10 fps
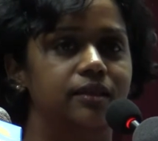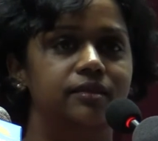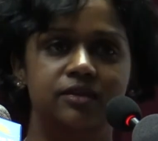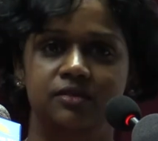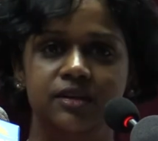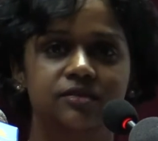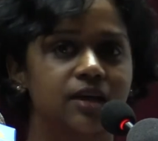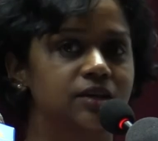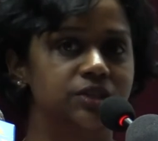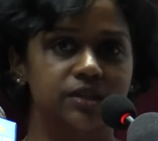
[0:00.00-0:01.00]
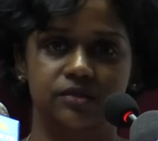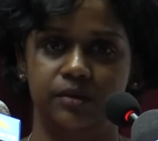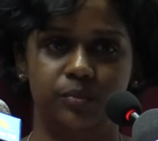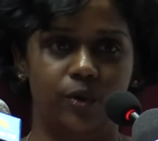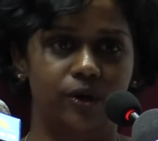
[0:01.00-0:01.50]
This discussion is
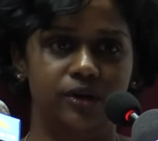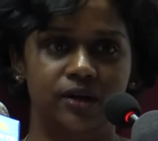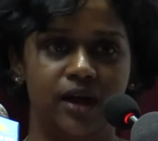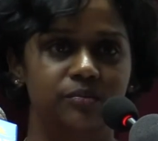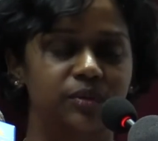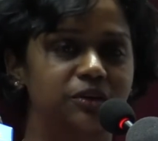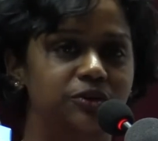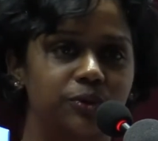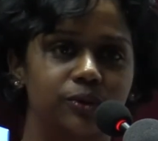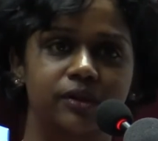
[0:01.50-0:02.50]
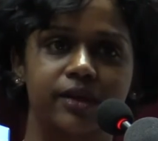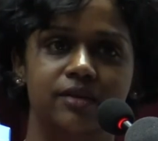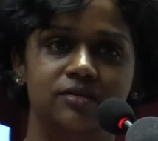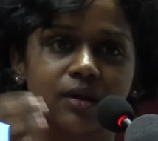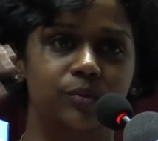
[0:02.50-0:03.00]
important. I've been told
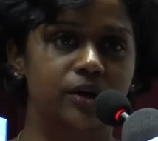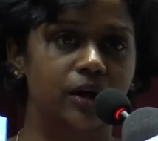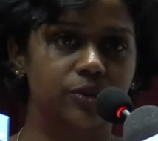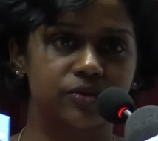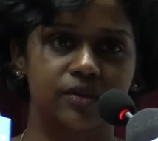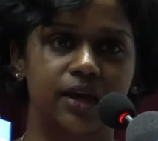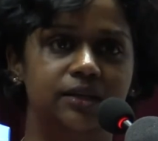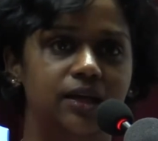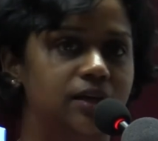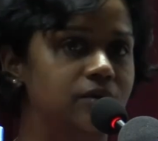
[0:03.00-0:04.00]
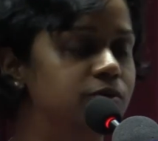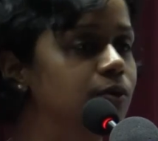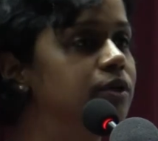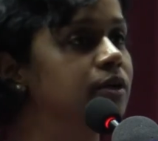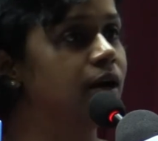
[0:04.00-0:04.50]
there's someone outside taking
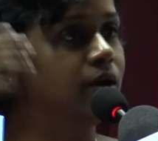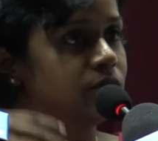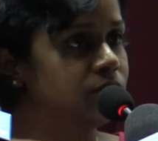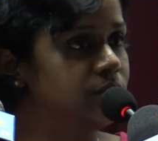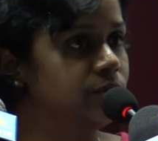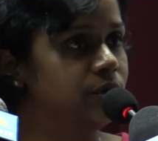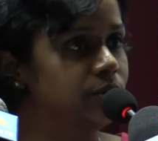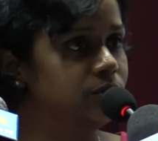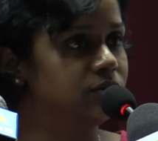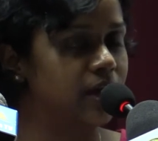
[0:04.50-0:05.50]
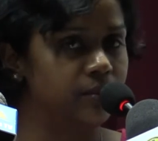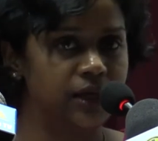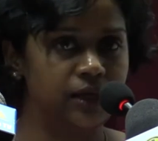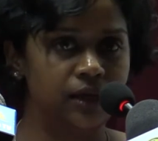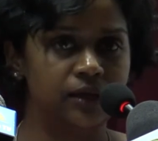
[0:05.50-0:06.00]
photographs of everyone who's
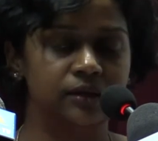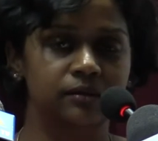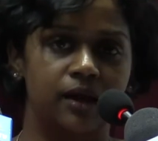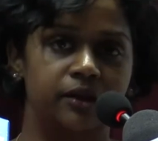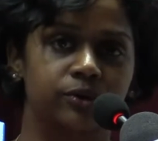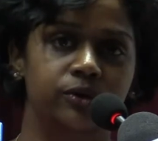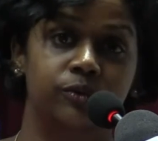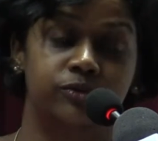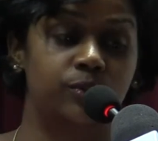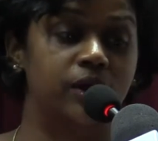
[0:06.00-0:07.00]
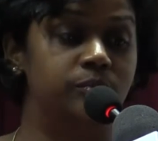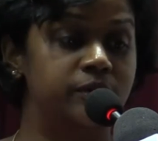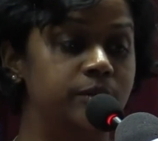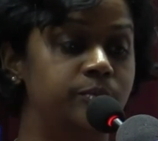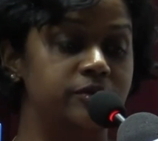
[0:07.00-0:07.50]
coming in. I don't know for what
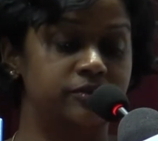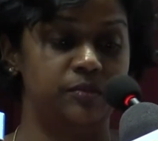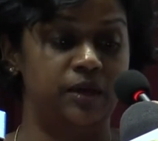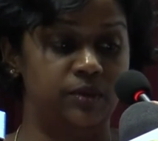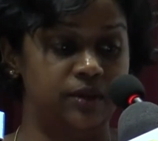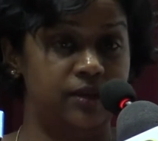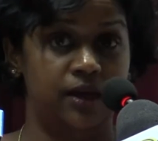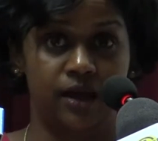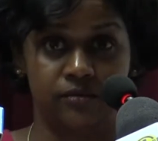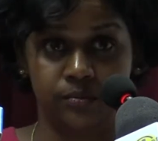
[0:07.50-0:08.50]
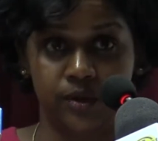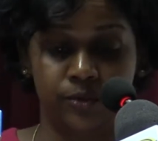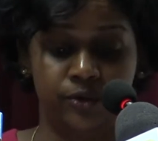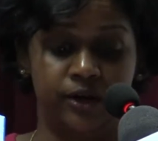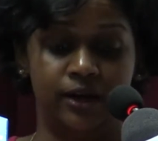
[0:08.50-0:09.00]
purpose. Maybe they have a
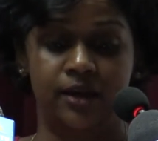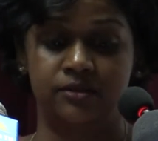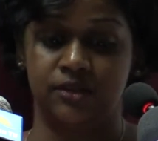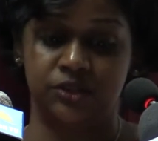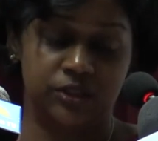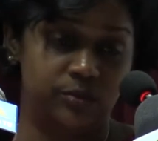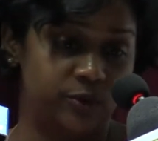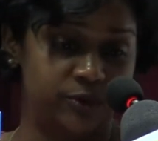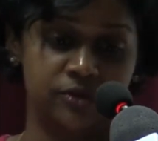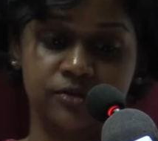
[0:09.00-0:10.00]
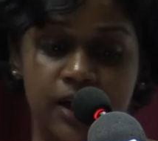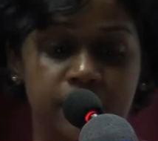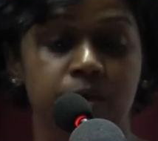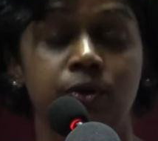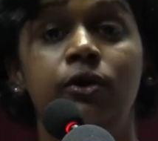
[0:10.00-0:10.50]
memorialization process.
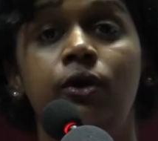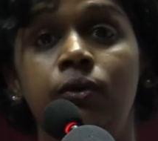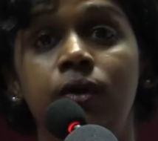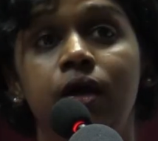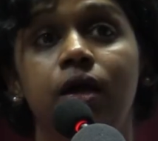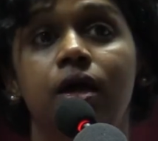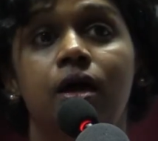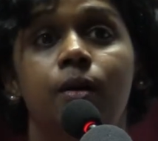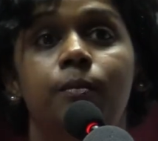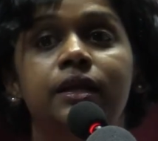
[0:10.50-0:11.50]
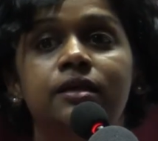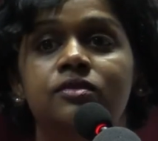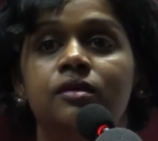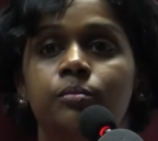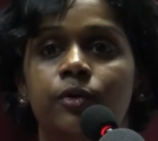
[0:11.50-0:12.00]
I don't know. But
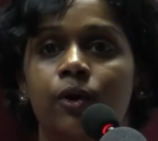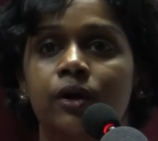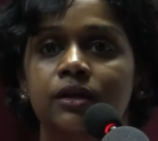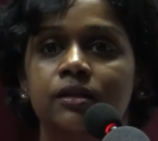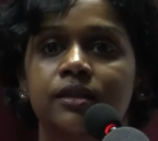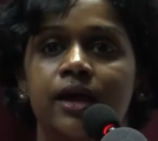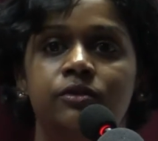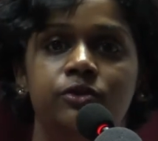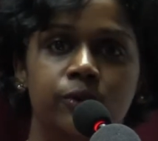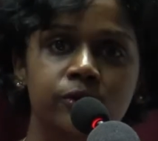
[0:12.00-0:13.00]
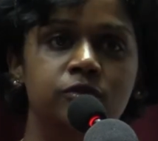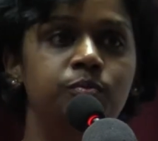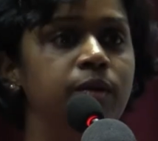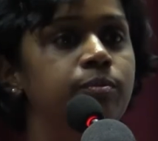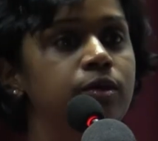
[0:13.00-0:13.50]
it's important that those
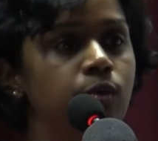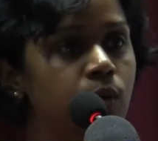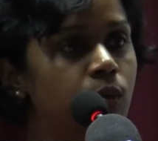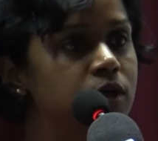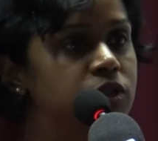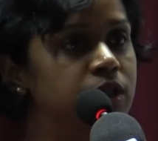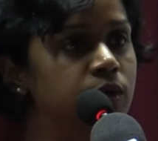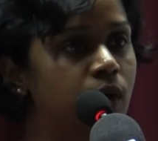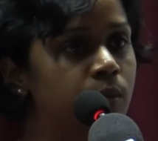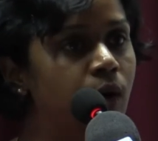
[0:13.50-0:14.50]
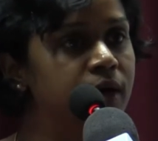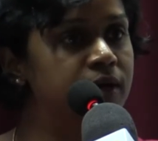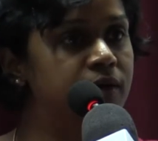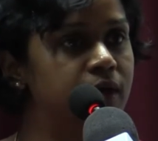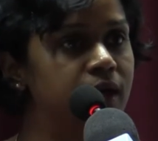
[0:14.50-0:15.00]
people who are watching, who are
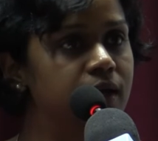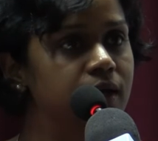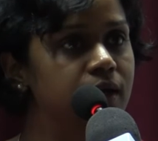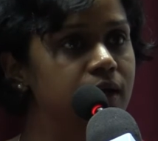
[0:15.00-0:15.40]
monitoring,